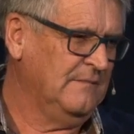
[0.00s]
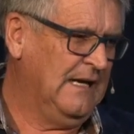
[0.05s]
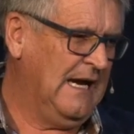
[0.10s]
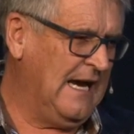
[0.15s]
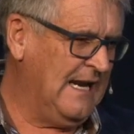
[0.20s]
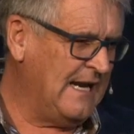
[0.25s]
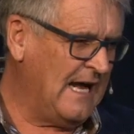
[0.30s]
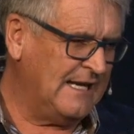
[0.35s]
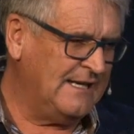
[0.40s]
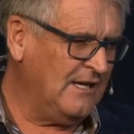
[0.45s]

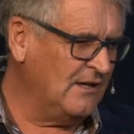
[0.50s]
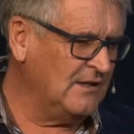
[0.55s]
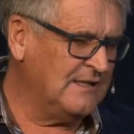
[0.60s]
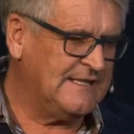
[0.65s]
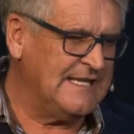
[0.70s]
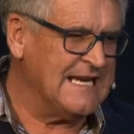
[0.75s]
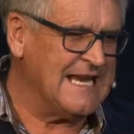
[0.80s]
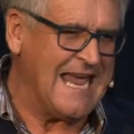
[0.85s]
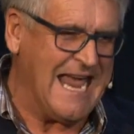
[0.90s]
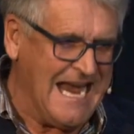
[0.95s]
And I don't
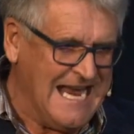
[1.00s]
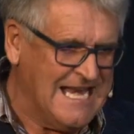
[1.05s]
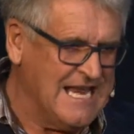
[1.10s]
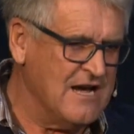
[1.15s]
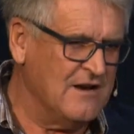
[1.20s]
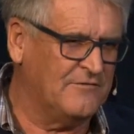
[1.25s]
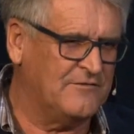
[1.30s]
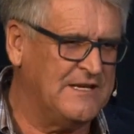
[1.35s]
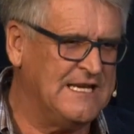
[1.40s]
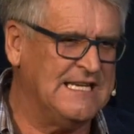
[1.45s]
think any
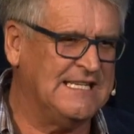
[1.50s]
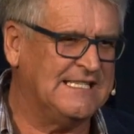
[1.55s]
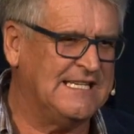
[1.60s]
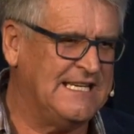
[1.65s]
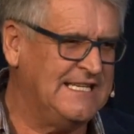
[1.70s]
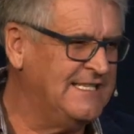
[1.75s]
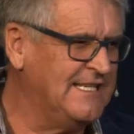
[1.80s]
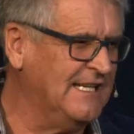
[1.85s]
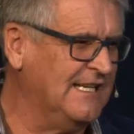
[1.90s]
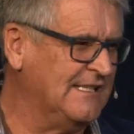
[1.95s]
of these
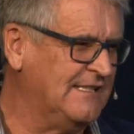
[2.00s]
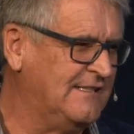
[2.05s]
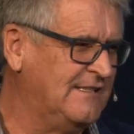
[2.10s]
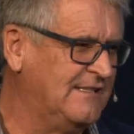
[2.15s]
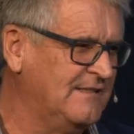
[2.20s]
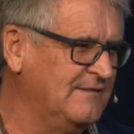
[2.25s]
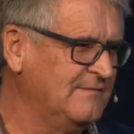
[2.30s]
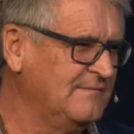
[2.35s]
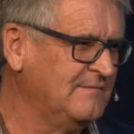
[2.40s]
he did.